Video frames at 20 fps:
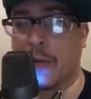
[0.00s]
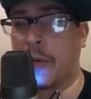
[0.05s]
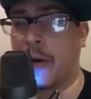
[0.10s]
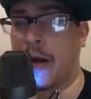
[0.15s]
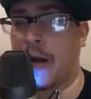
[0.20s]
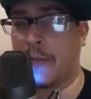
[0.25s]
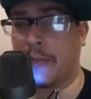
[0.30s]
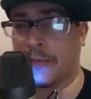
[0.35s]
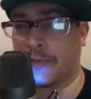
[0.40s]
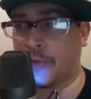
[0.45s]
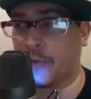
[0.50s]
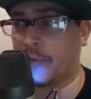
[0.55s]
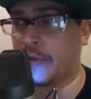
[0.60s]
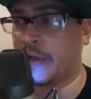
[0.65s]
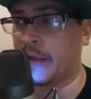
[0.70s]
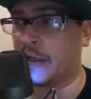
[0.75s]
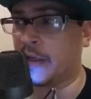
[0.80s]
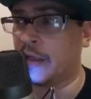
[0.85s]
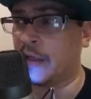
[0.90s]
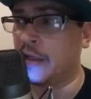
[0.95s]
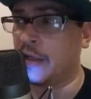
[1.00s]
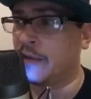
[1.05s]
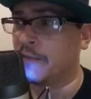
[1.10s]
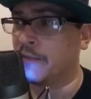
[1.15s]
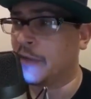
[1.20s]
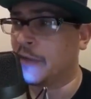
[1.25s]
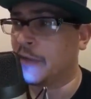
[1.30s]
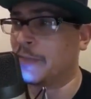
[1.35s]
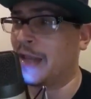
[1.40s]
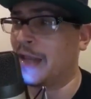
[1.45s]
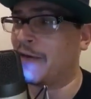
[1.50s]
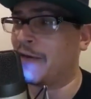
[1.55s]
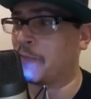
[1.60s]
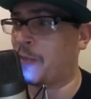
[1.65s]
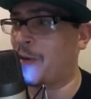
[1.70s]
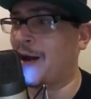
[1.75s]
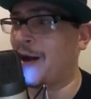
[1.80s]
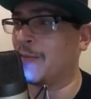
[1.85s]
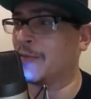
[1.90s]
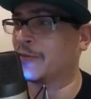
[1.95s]
little problems over there. He's been having
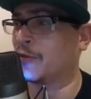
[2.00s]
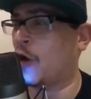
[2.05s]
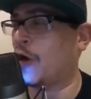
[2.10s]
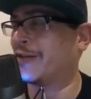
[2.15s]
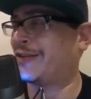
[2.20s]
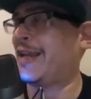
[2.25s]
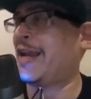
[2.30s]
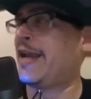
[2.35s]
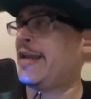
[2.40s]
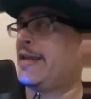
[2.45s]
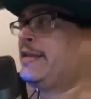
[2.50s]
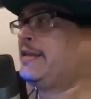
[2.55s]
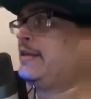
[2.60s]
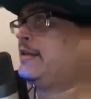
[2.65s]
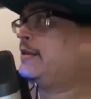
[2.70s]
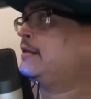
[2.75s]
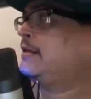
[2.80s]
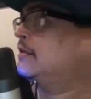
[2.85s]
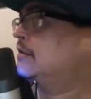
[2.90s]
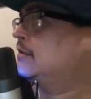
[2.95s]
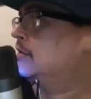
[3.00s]
problems all day.